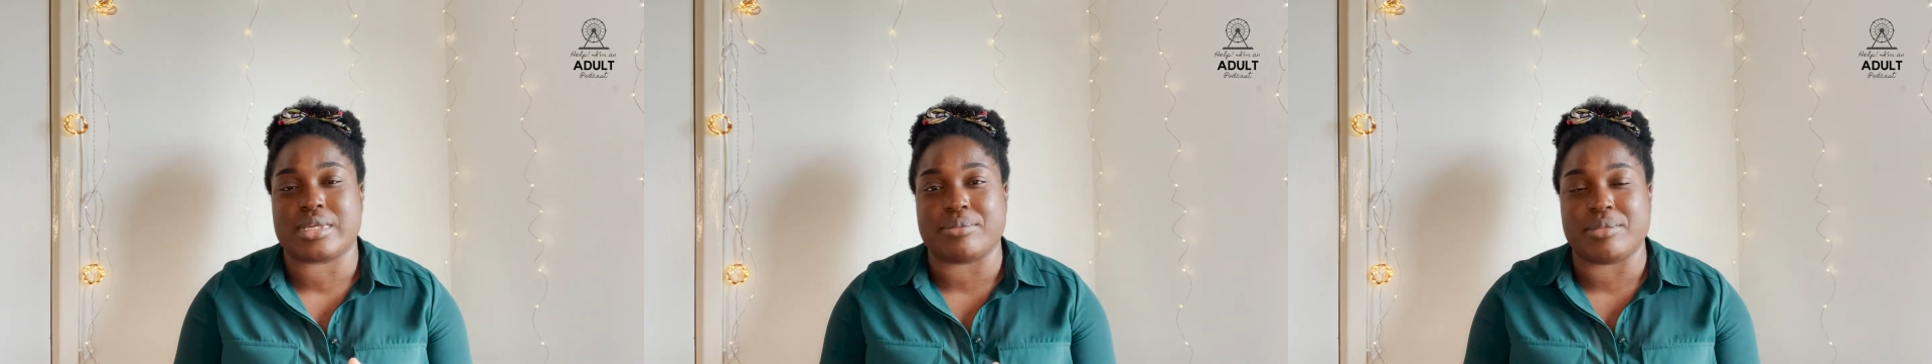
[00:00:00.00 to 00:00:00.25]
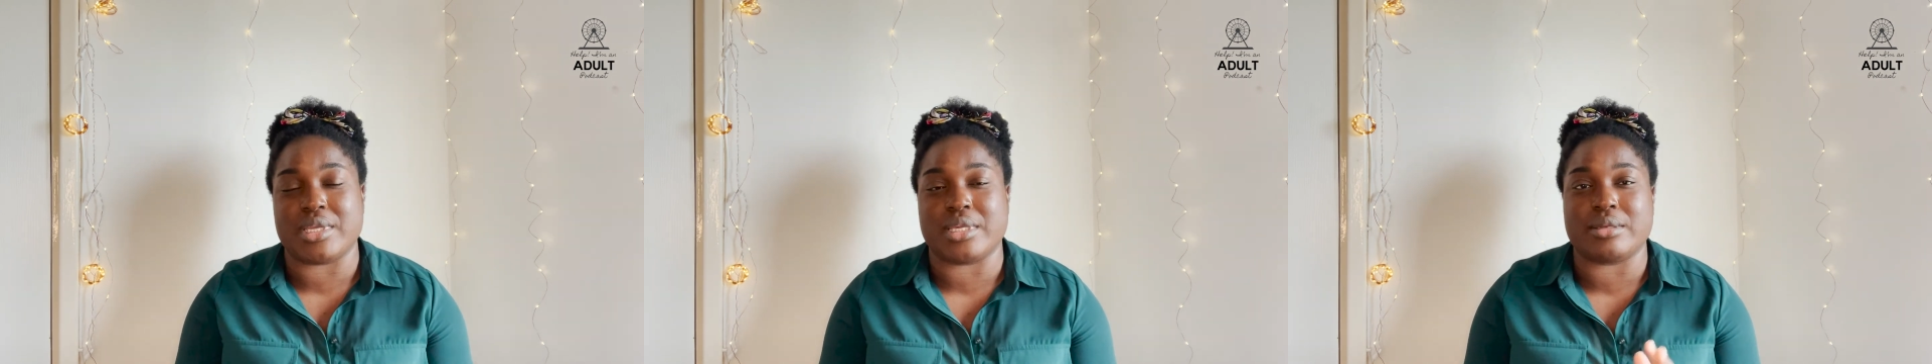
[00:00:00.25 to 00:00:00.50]
I
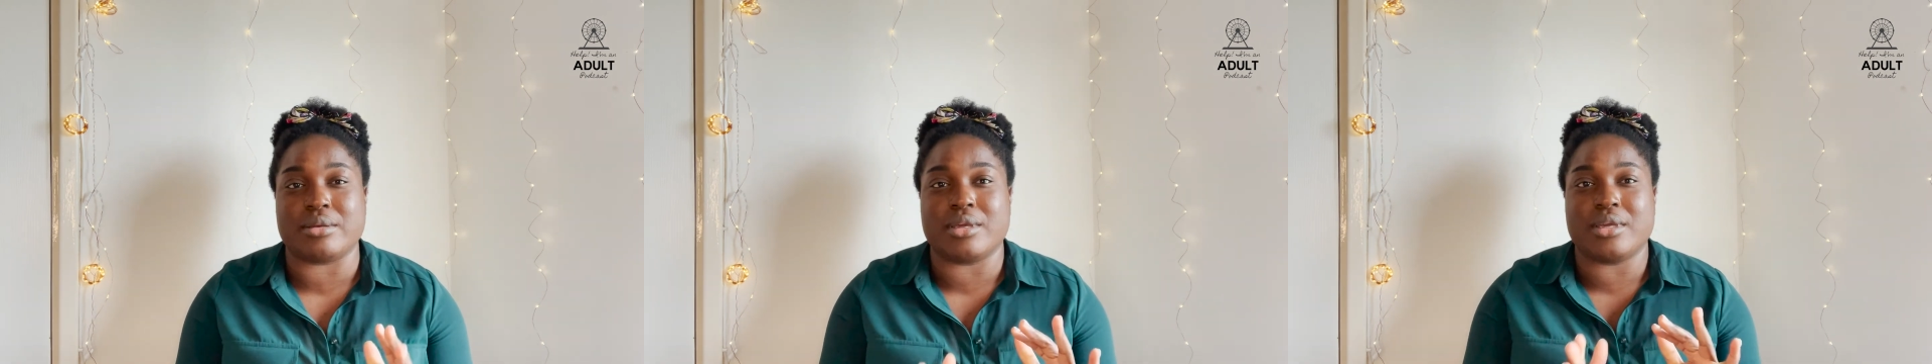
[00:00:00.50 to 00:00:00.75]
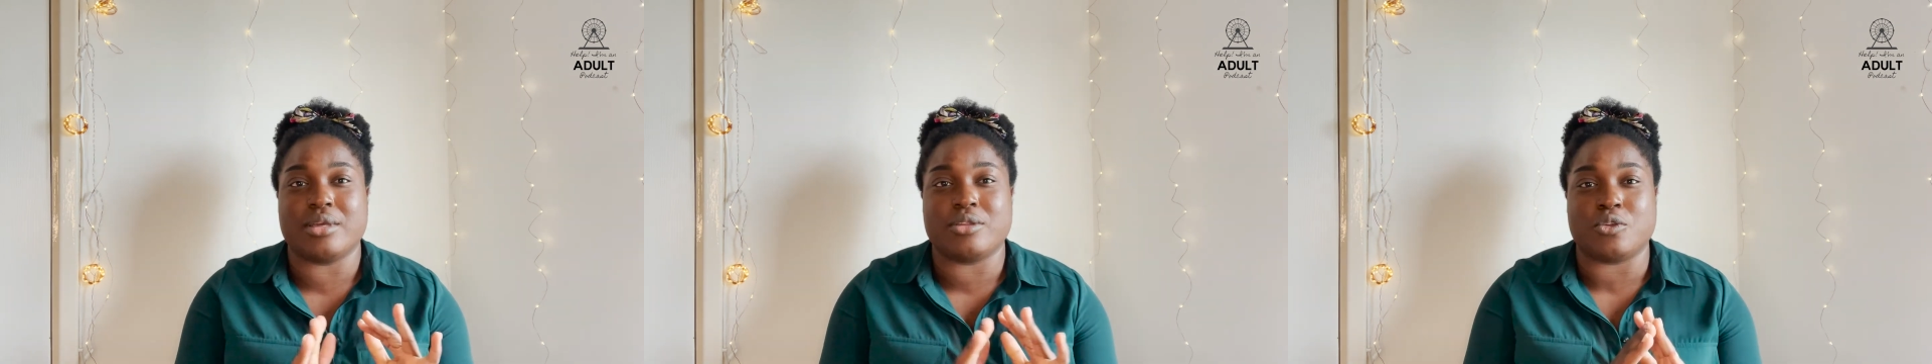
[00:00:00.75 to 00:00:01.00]
mean
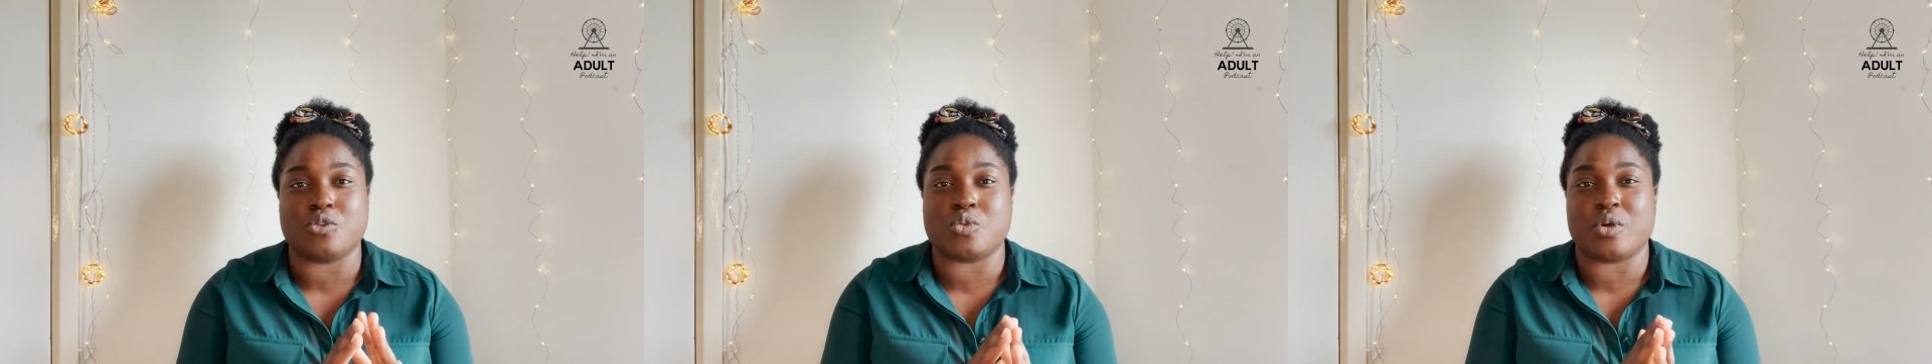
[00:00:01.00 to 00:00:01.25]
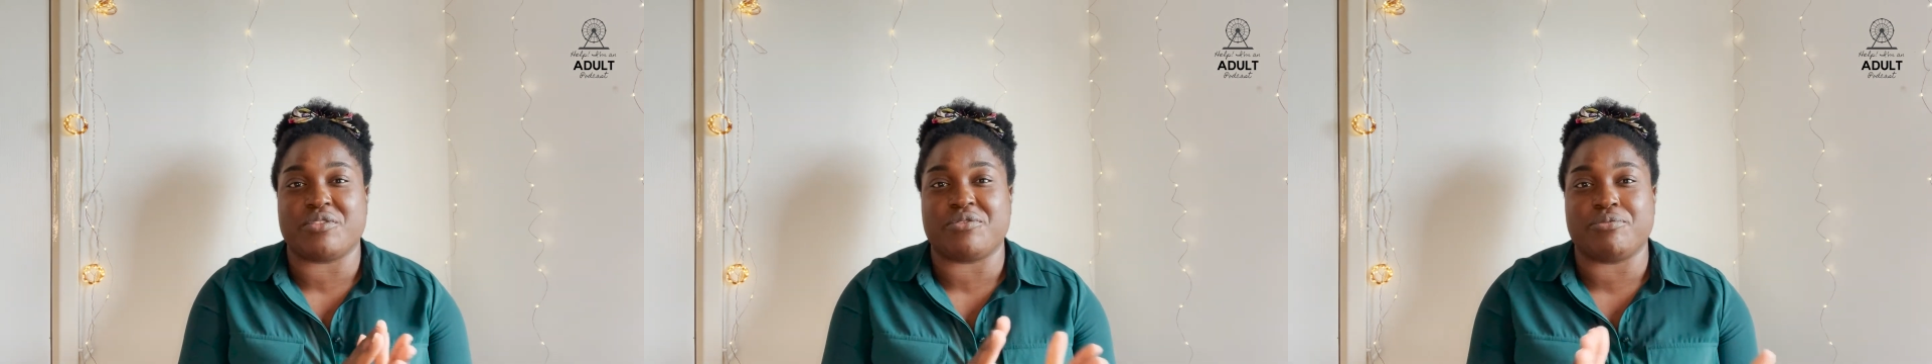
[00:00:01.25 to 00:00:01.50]
those
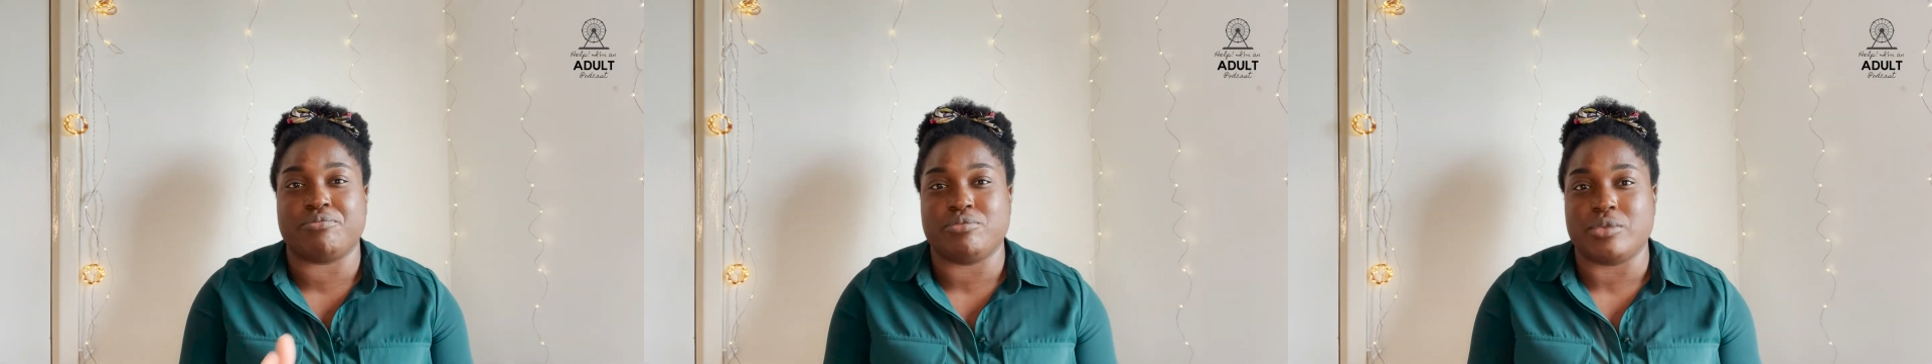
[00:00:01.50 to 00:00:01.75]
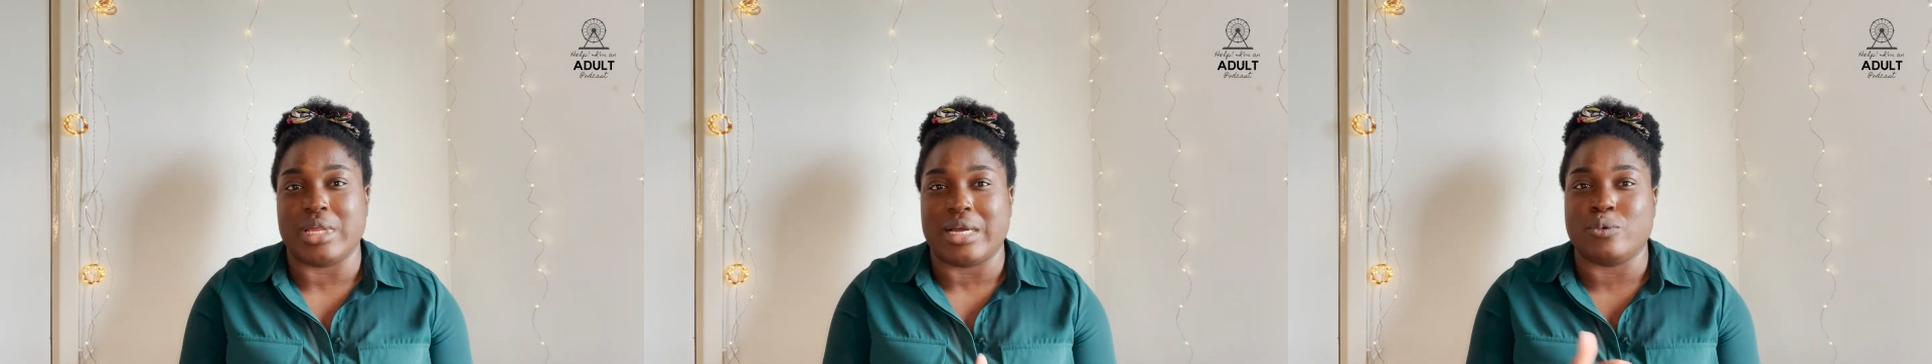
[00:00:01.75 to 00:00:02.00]

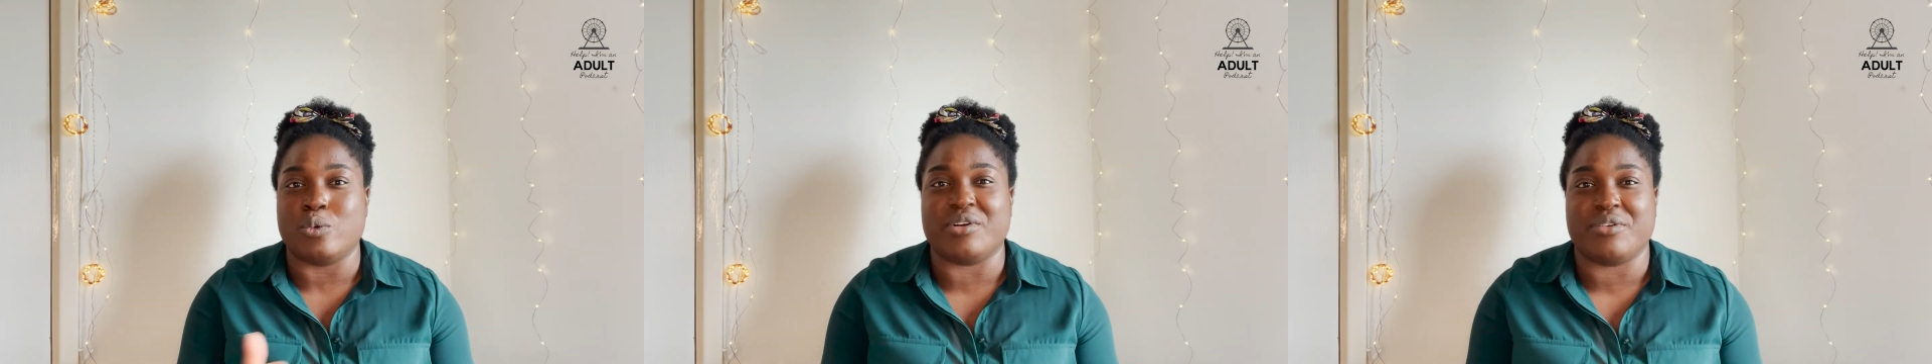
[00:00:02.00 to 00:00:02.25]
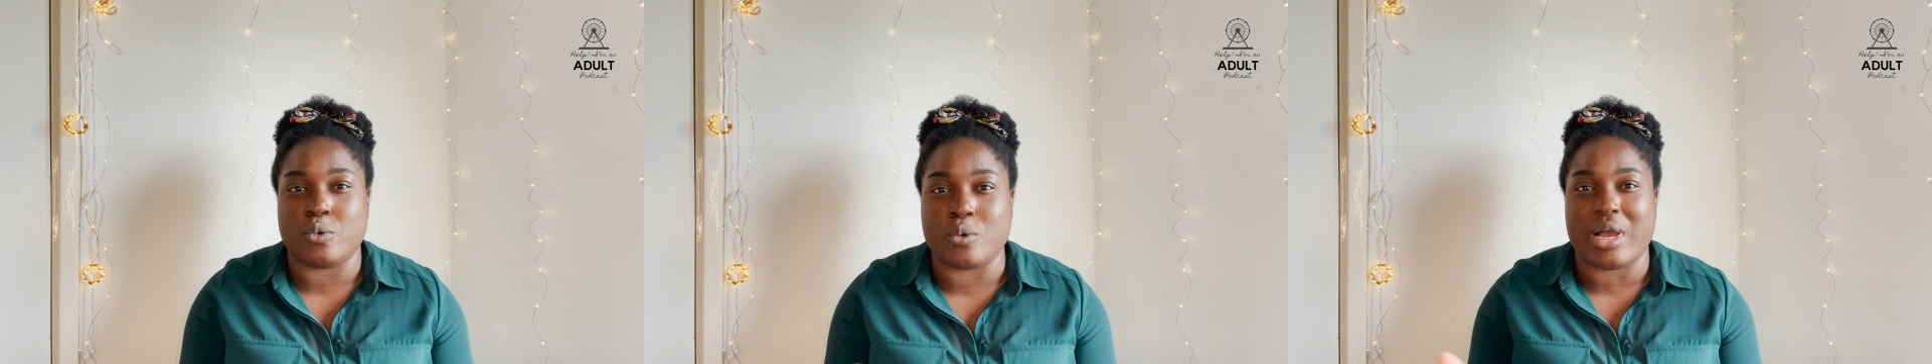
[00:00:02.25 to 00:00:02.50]
who